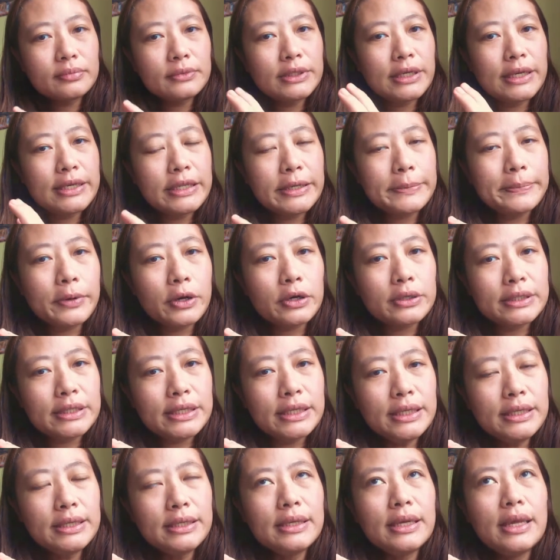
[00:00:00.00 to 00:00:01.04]
in the
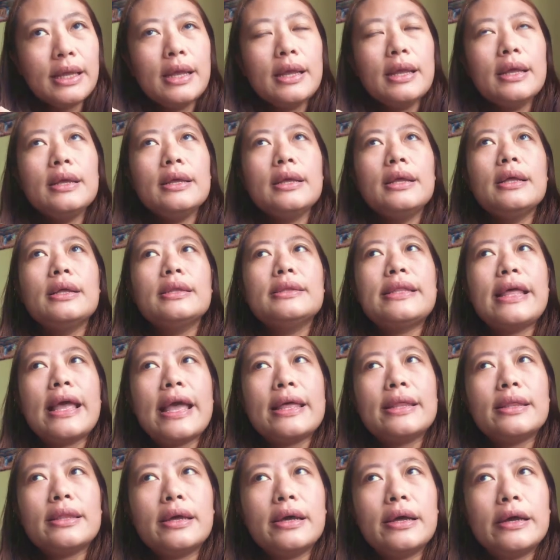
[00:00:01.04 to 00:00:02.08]
body
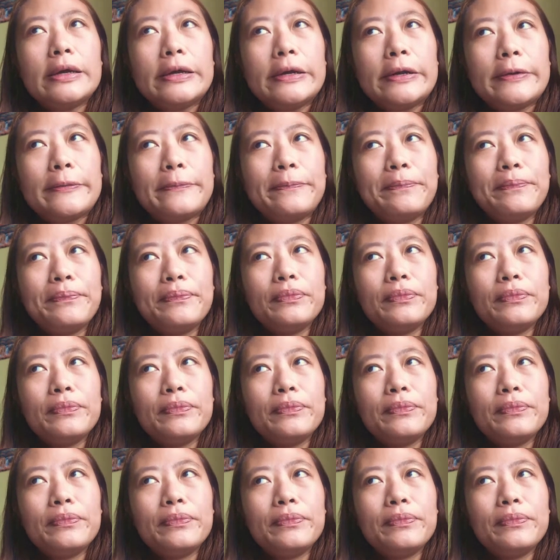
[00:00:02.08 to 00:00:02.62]
that um